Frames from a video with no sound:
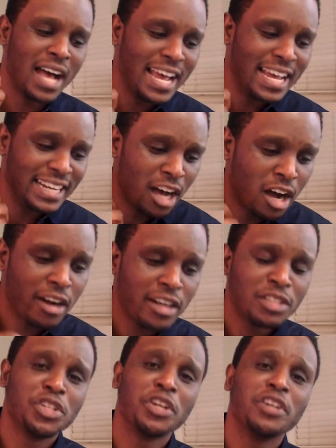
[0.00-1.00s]
hard
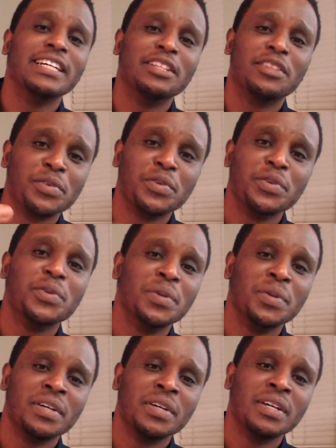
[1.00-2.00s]
journey through
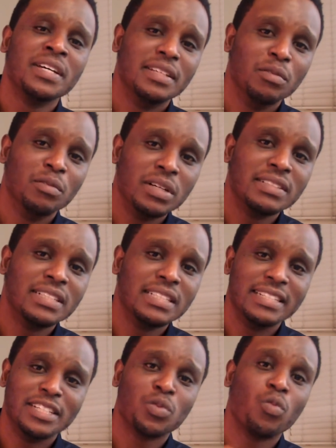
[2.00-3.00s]
the
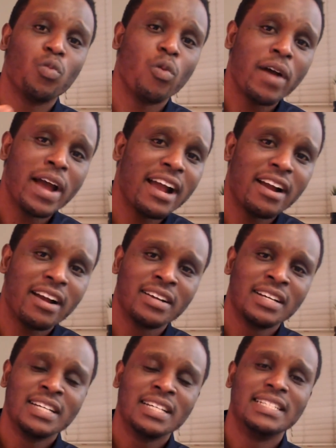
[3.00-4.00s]
wilderness, where
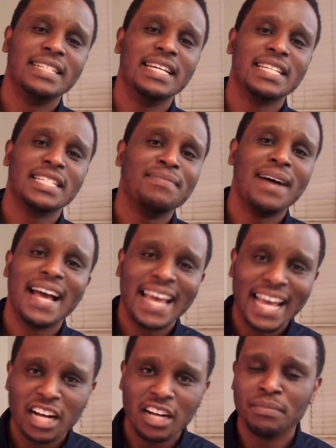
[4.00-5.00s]
does my
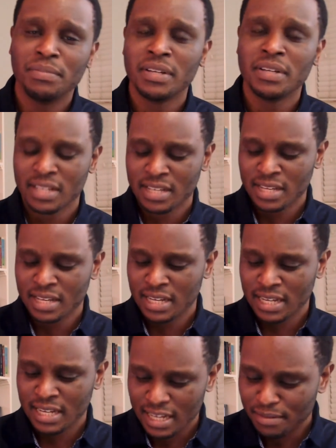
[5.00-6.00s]
help
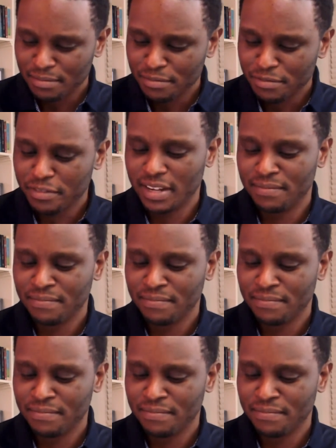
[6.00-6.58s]
come from?